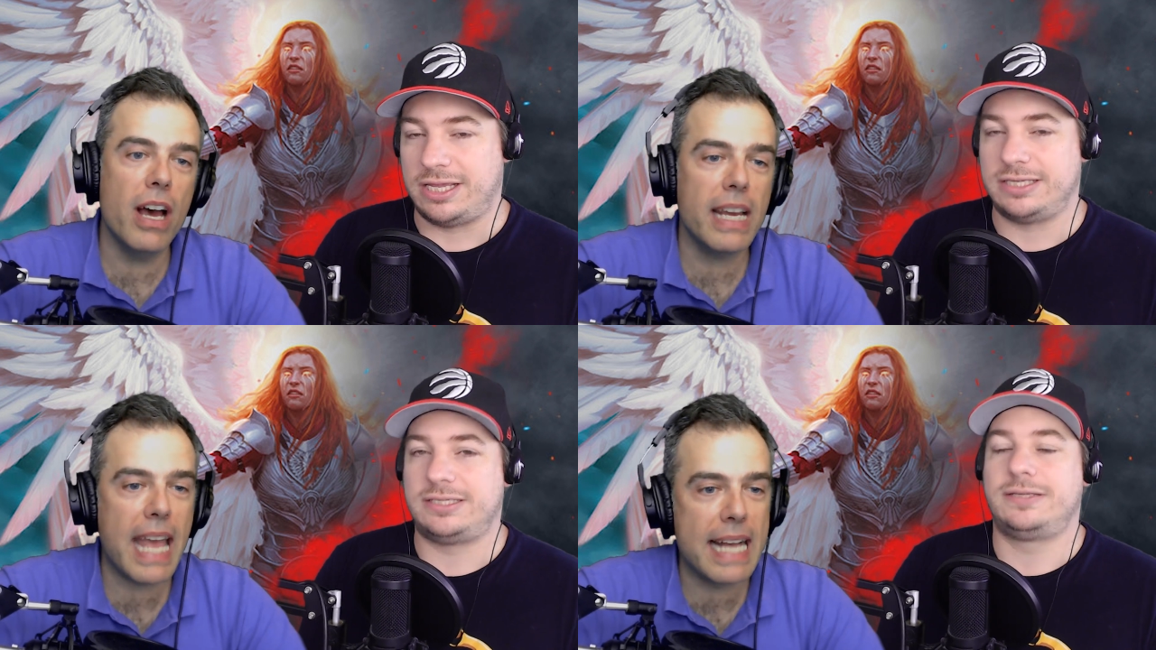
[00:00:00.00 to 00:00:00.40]

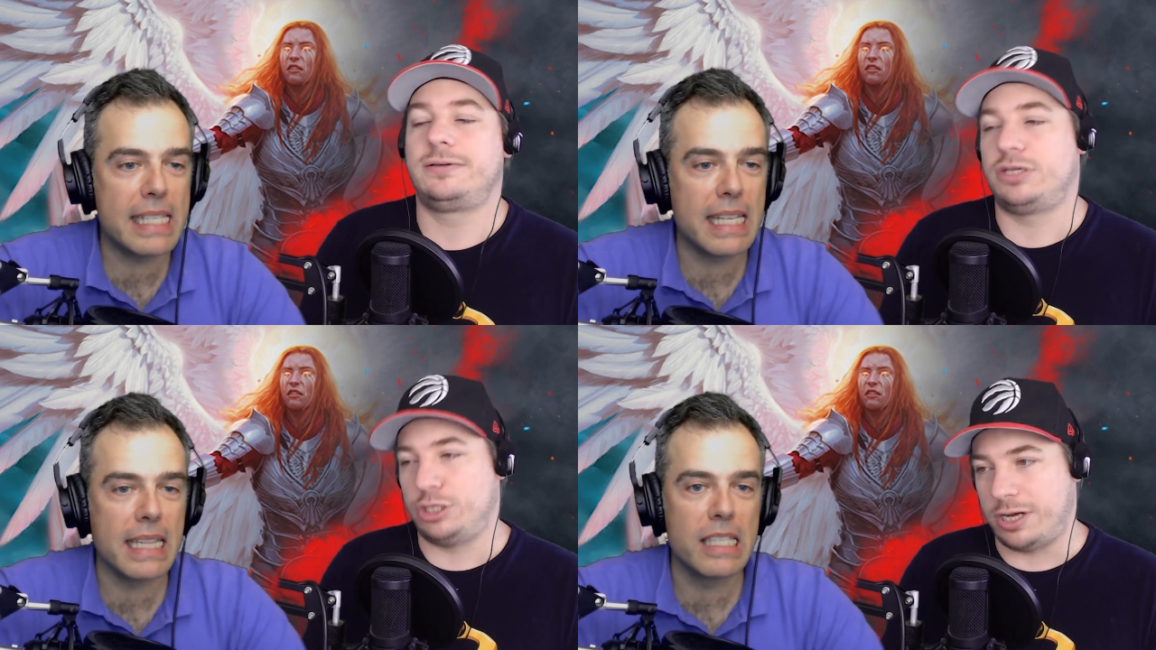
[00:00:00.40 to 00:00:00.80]

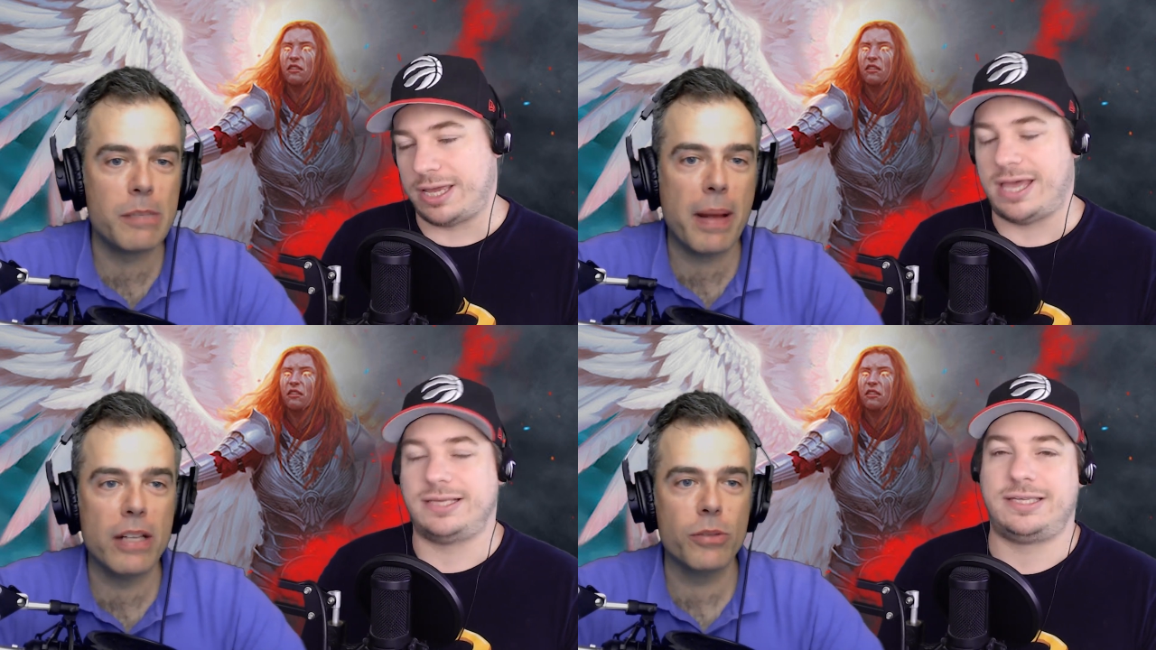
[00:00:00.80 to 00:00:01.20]
Speaker 1: casting the
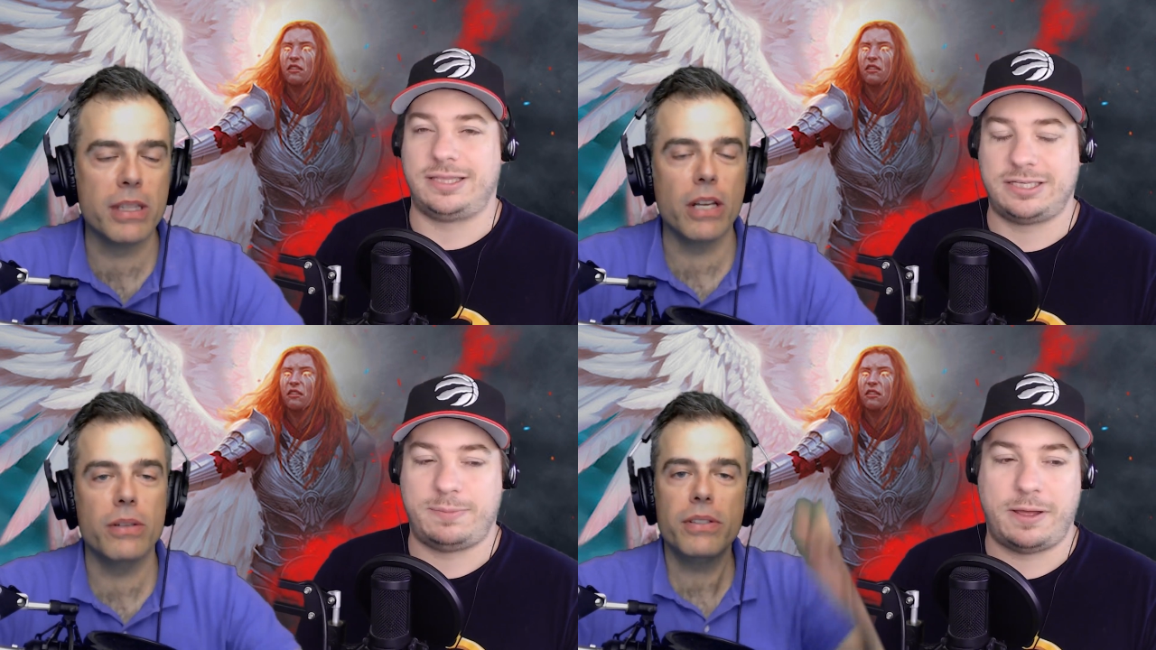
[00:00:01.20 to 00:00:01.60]
spells casting
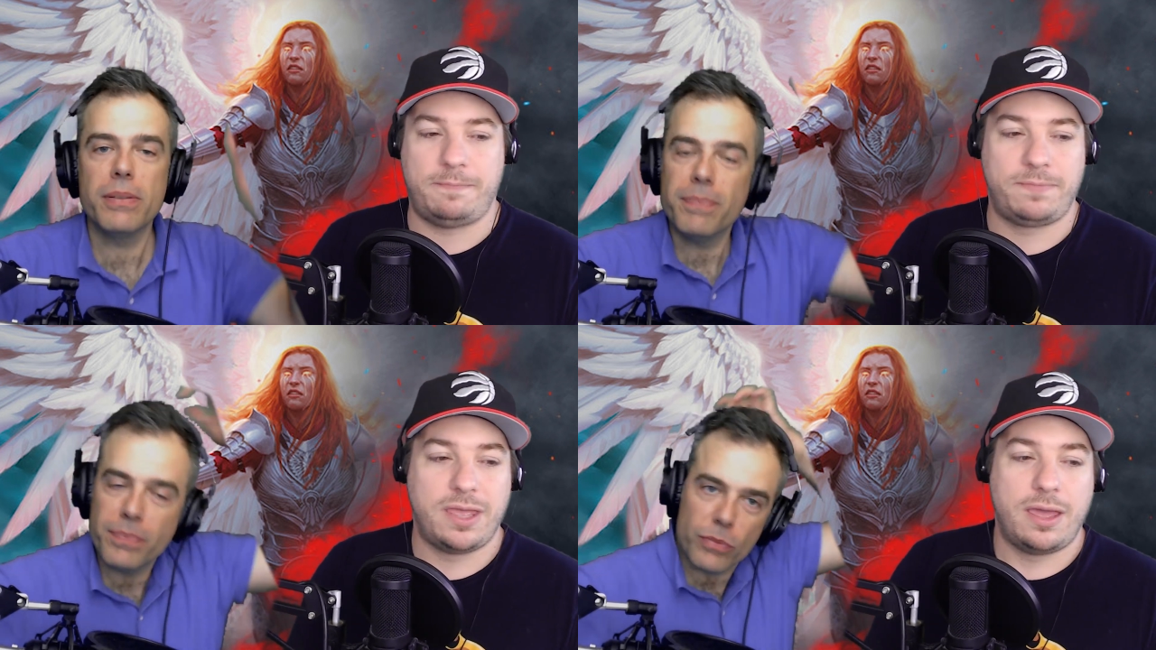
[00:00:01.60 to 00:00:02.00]
with those. Spell.
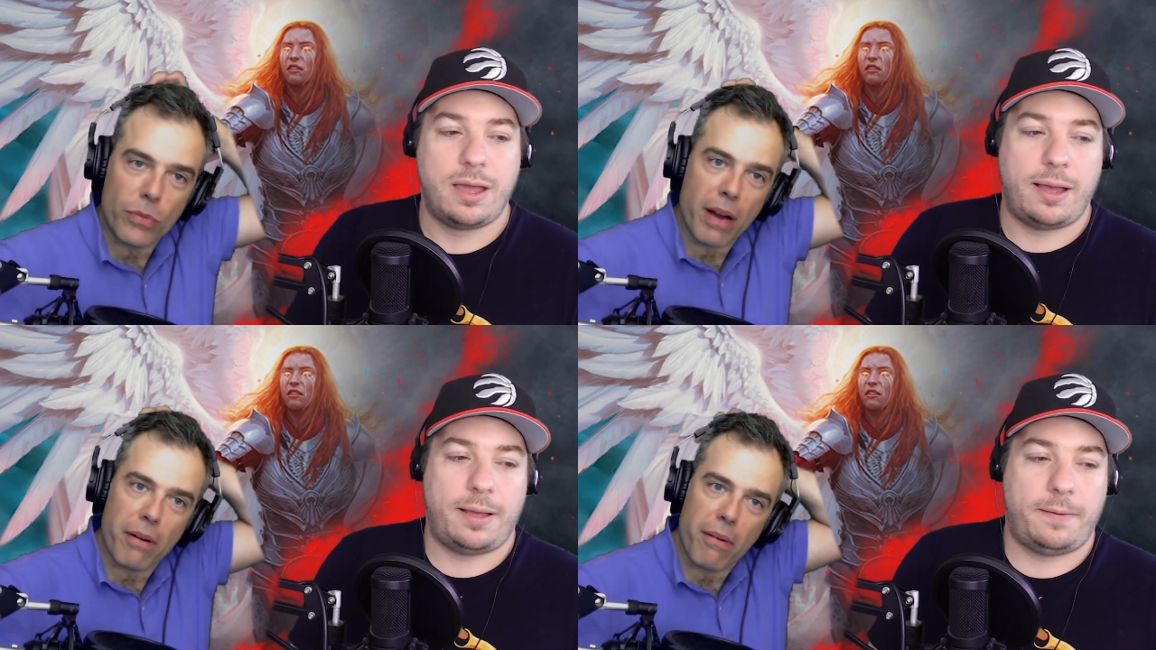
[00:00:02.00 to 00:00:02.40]

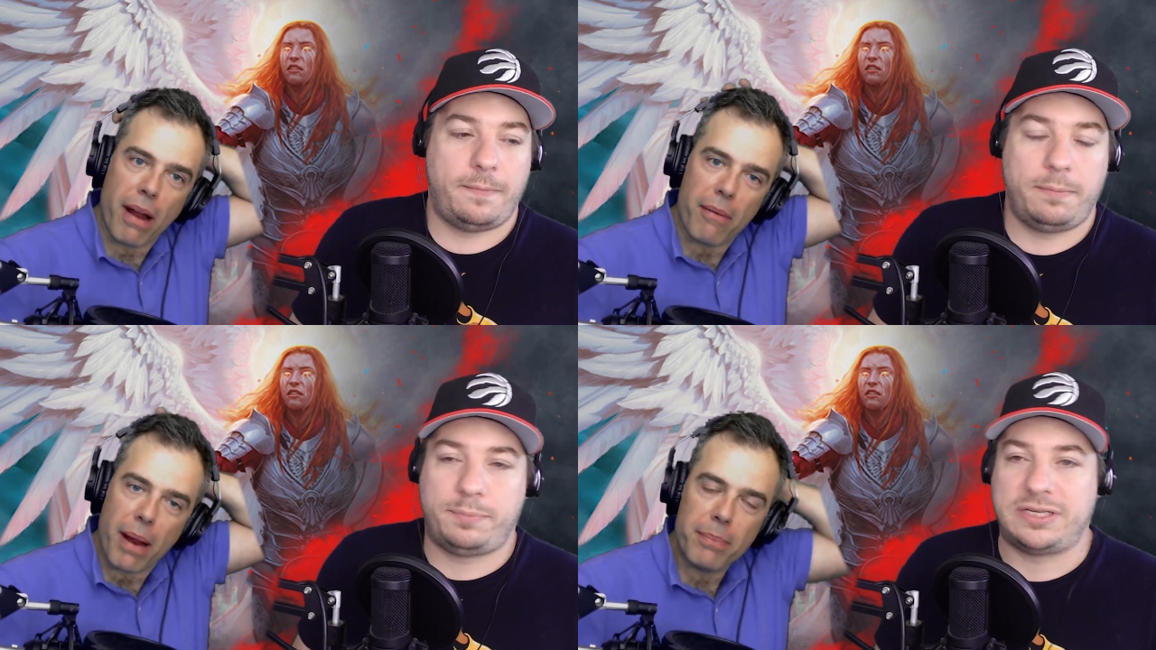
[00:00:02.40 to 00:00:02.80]
Right, right, right, right.